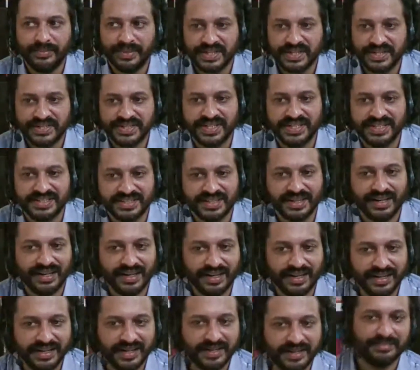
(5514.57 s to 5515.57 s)
I haven't
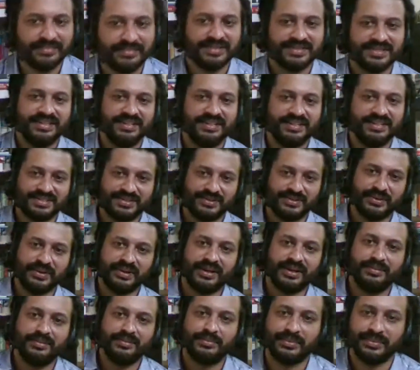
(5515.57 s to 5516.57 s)
mentioned Chellanam as a
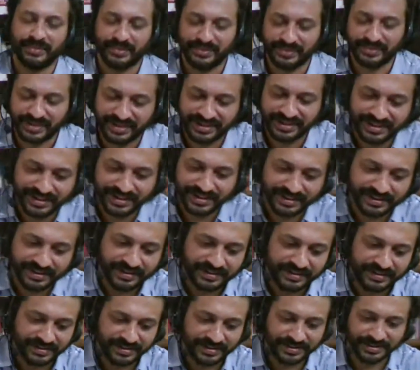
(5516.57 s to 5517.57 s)
historical port.
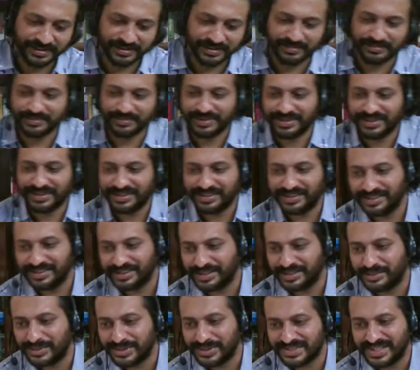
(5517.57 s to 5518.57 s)

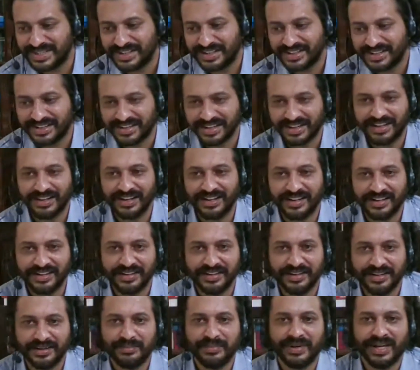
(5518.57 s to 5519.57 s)
It was
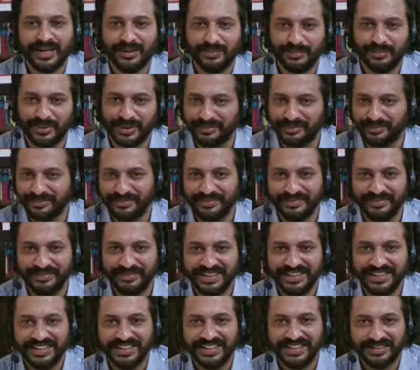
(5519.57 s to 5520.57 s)
Narakal and Malippuram,
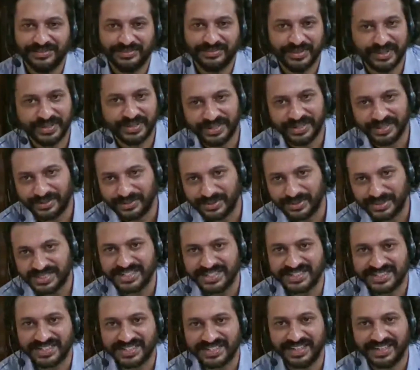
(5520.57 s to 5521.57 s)
where
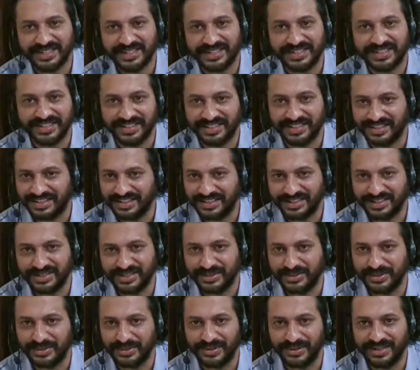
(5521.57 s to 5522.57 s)
Cochin state
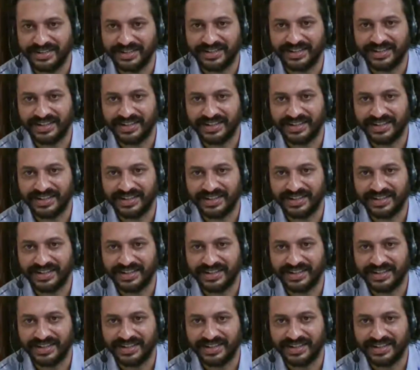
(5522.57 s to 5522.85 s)
controlled